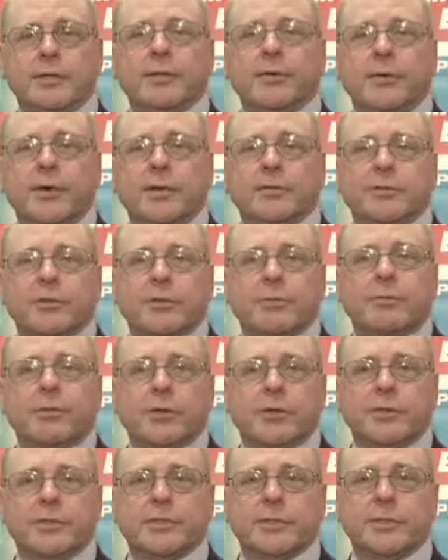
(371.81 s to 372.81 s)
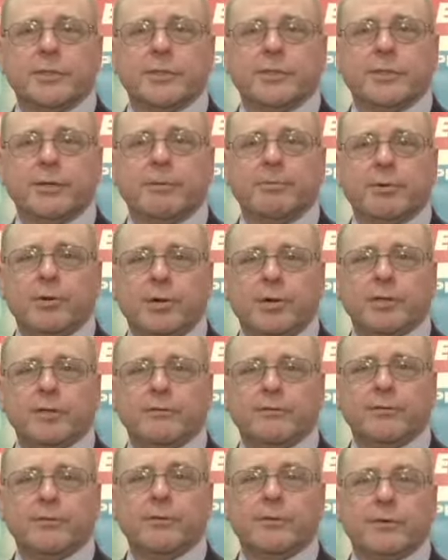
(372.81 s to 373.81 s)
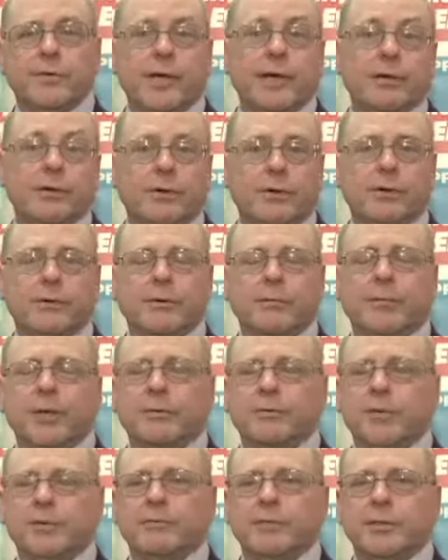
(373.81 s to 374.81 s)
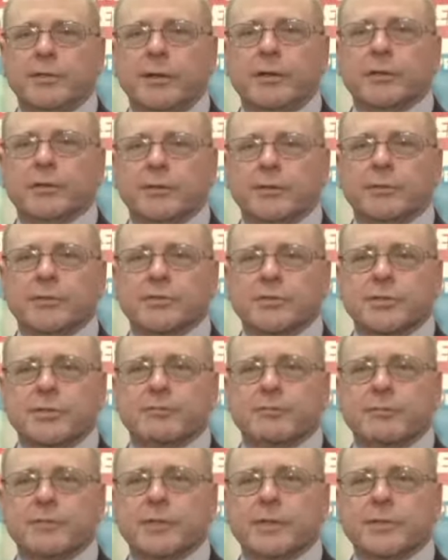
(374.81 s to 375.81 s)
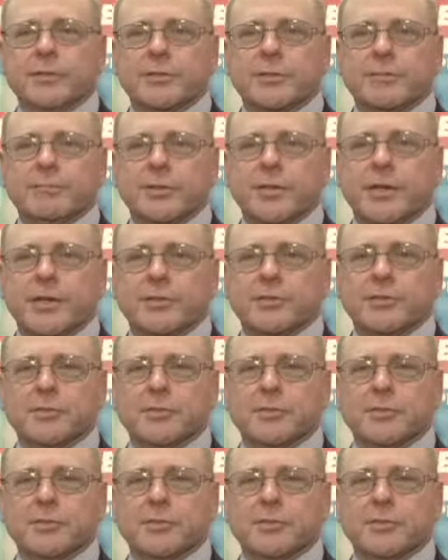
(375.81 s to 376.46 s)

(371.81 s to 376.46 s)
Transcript: They're out there warranting their product for that long or maybe even longer in some